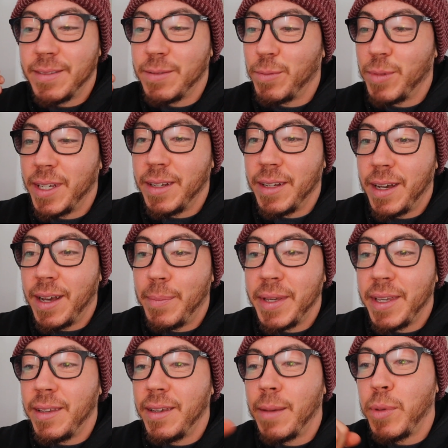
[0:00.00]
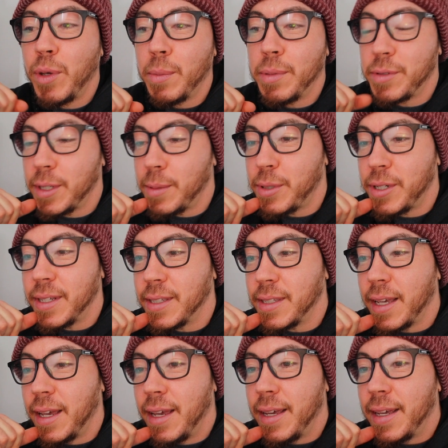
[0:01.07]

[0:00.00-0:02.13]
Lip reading: When picking up your prescriptions